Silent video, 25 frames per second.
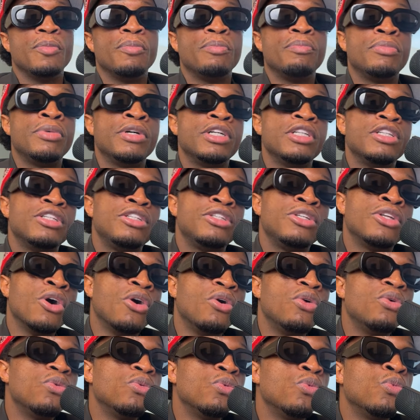But
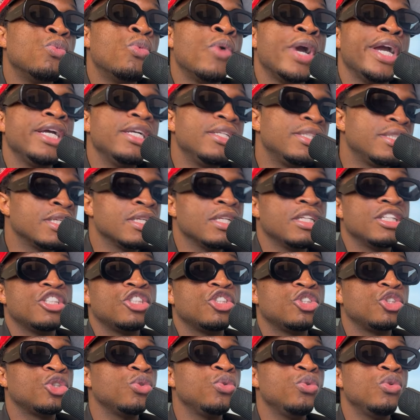don't wait till it's
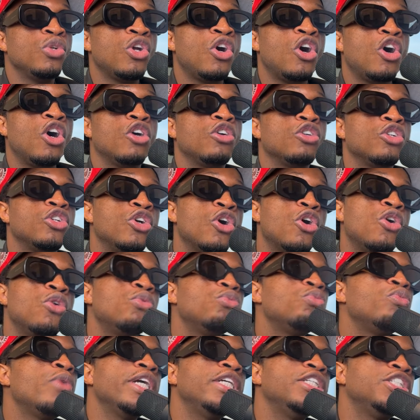too long.
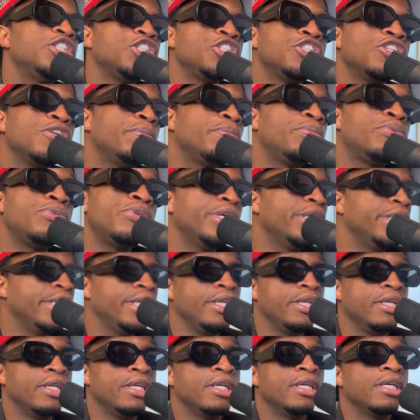Don't waste your
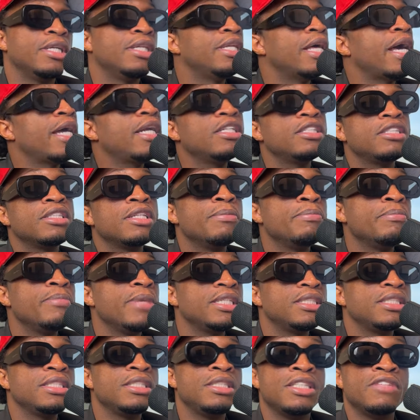pretty. That is the
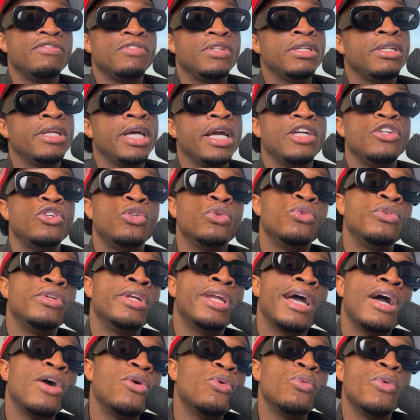message of the day. Do
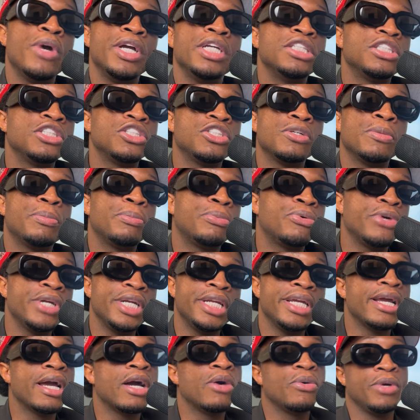not waste your
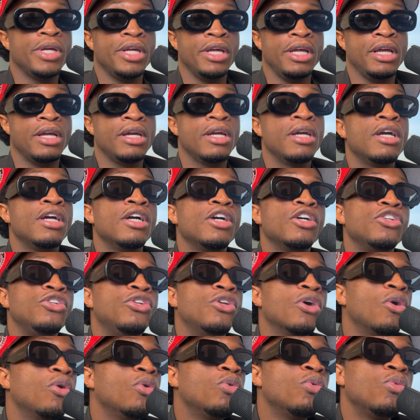pretty out here.
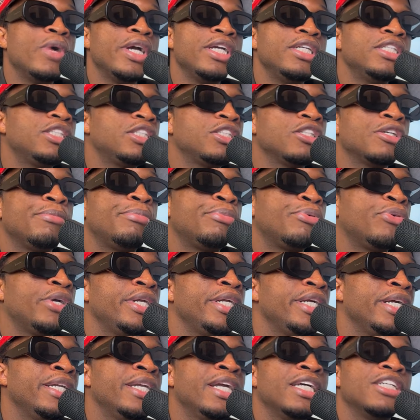Don't waste your
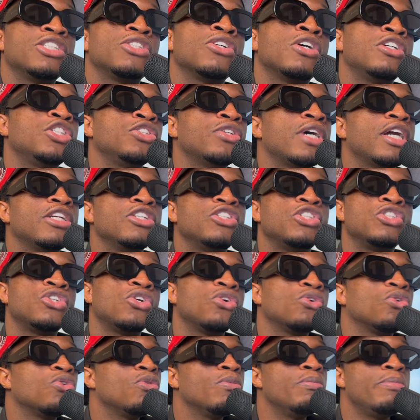pretty and then start trying to
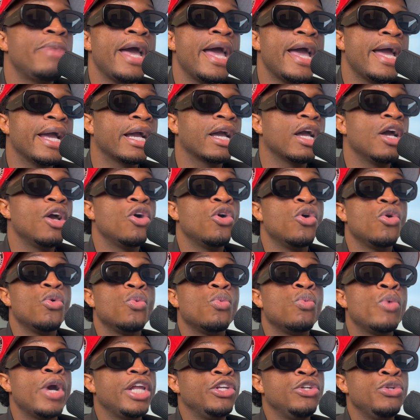circle back
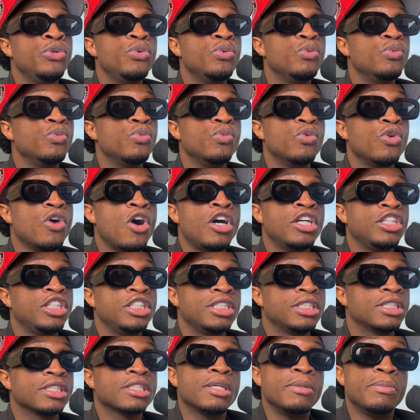when you are
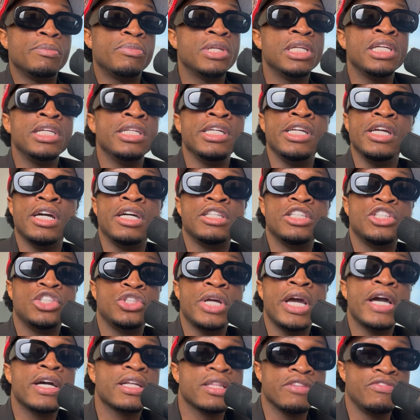just completely
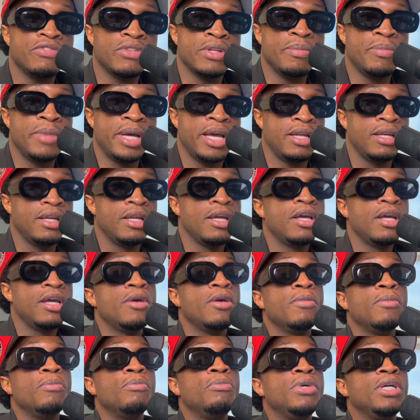unattractive to men.
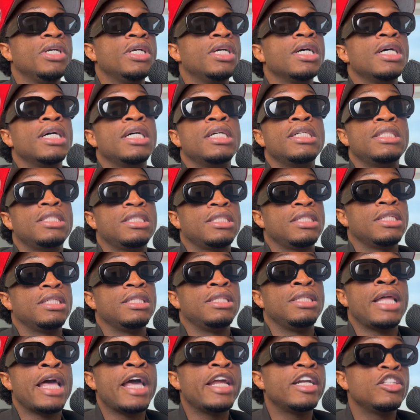Because
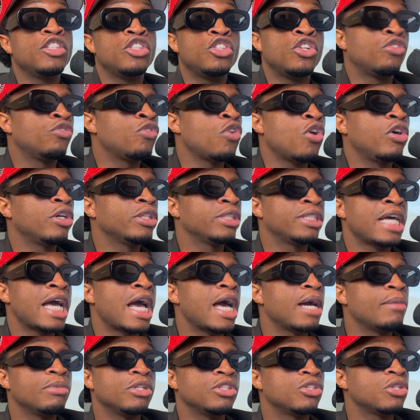that is the wrong
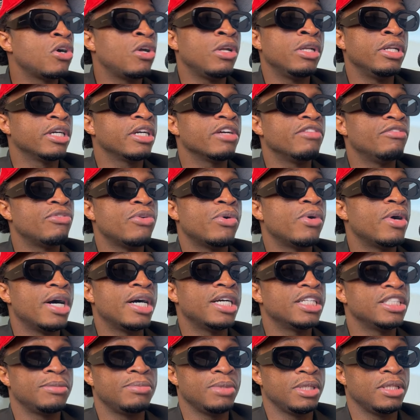time to start looking for a
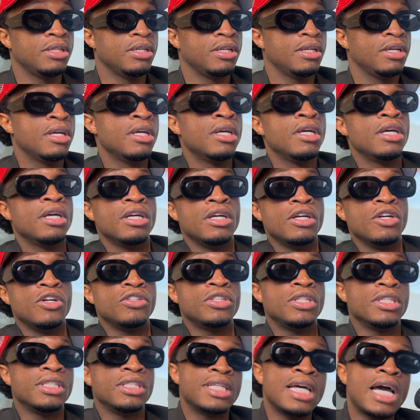husband.
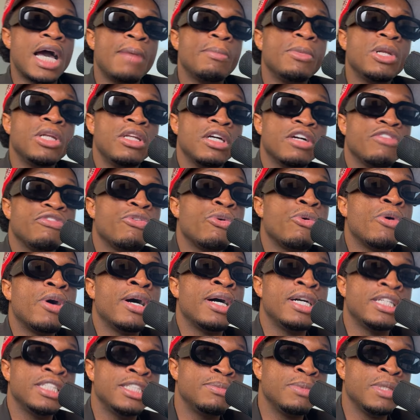The time to look for a
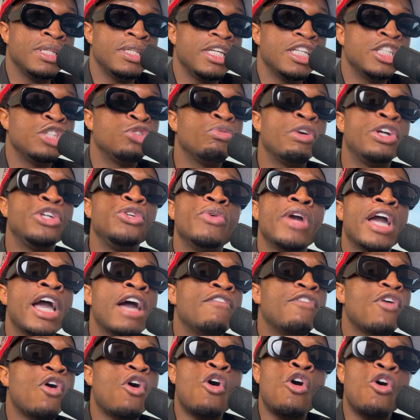husband is when you
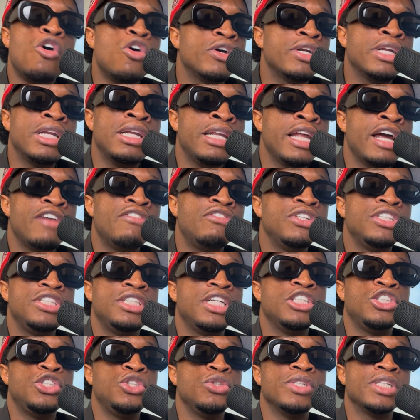have all the leverage
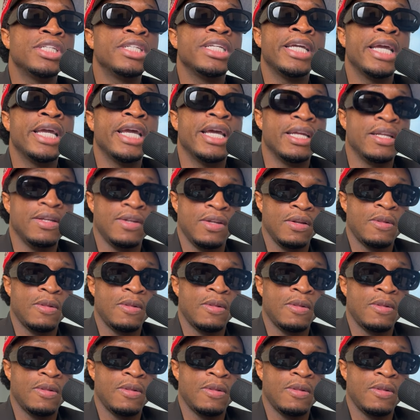that you can get.